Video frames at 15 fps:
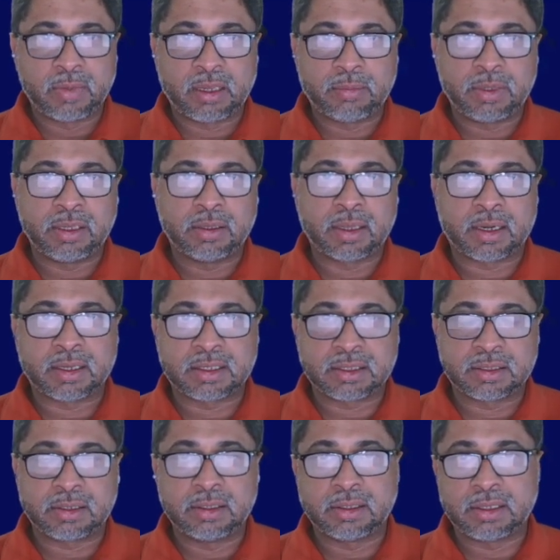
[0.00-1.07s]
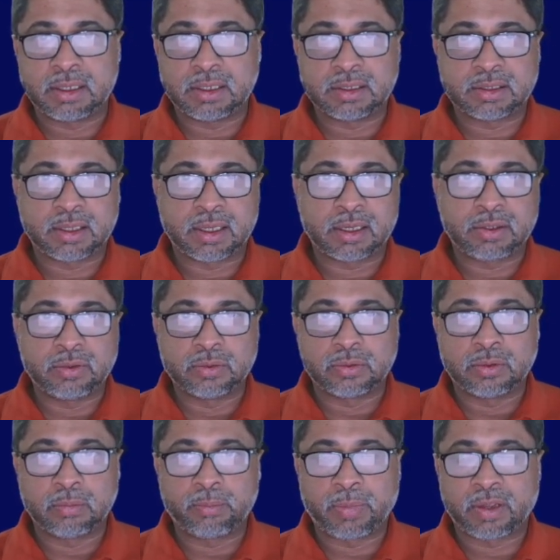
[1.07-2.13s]
And maybe there are certain things that
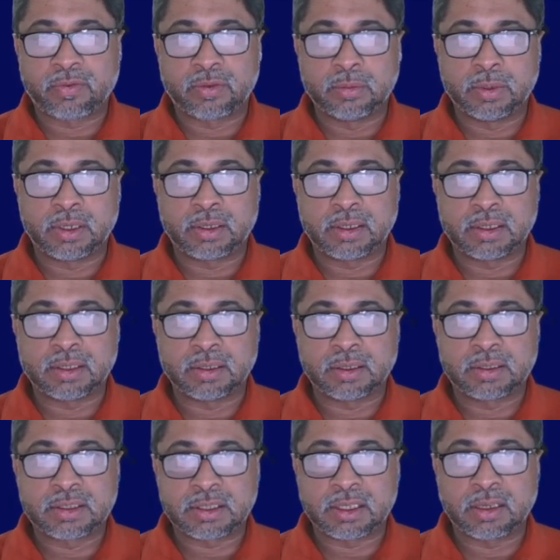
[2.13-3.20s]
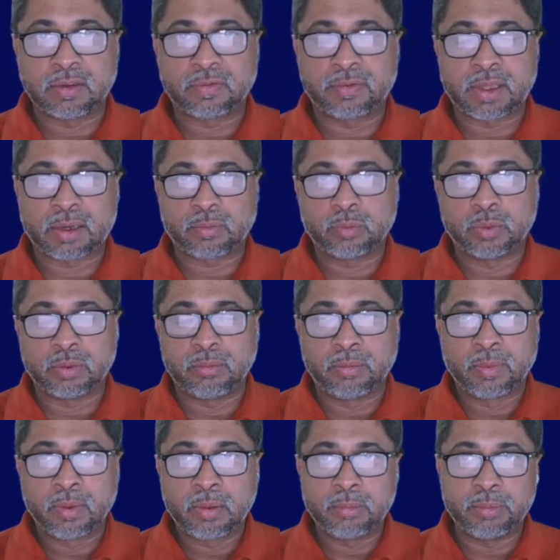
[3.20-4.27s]
you could pick from it and see if that would